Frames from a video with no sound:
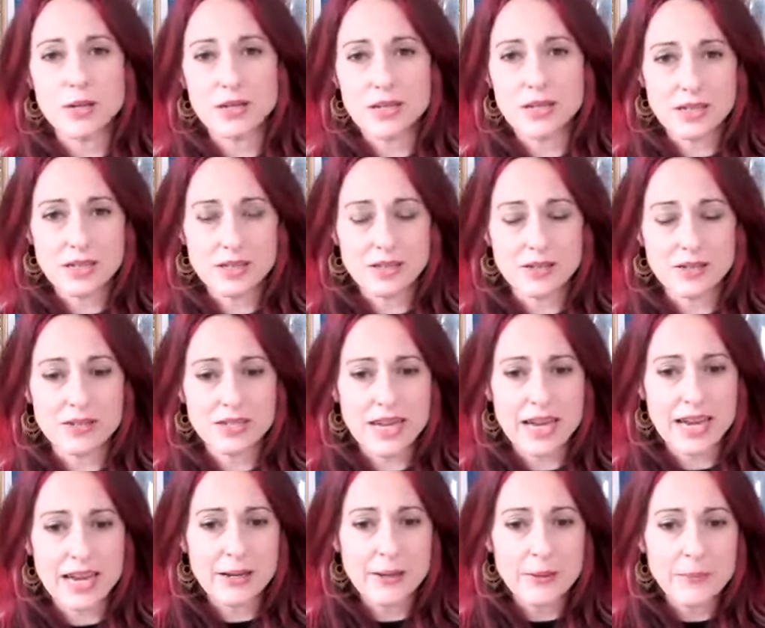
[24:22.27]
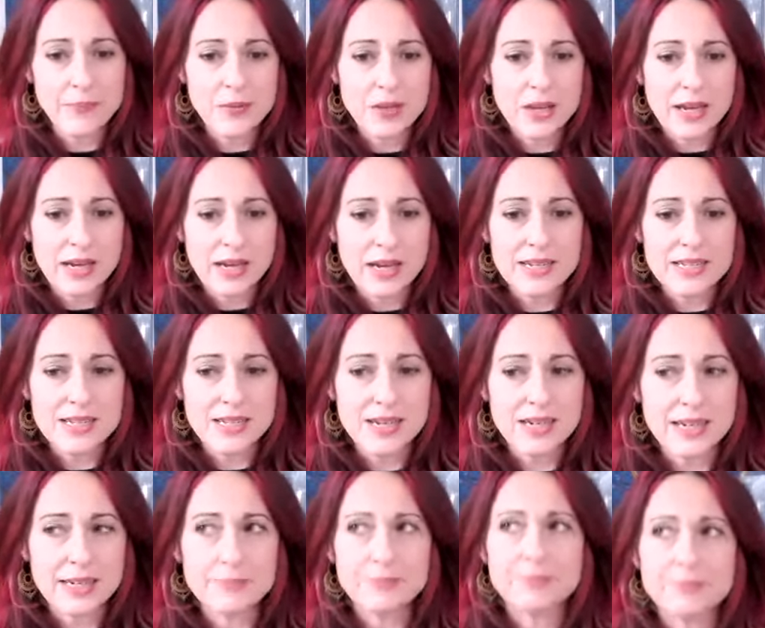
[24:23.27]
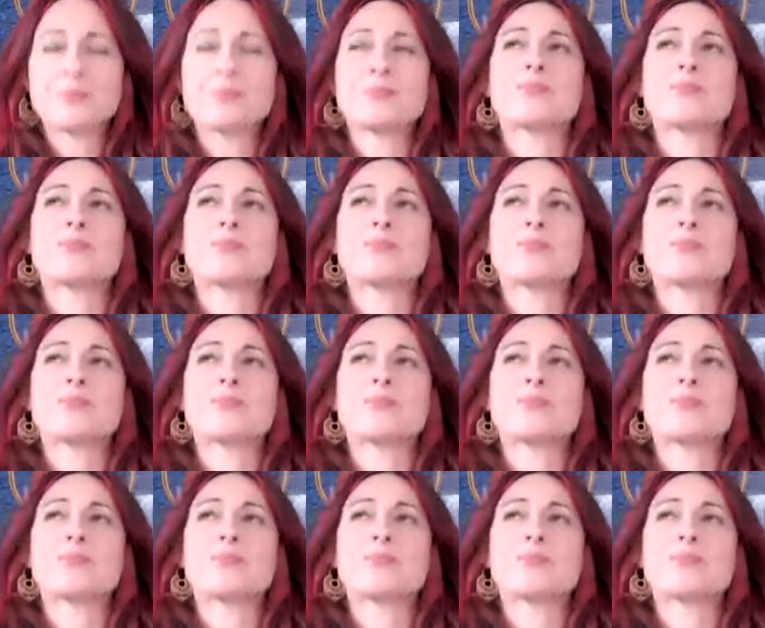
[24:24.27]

meeting the other day. And it's like,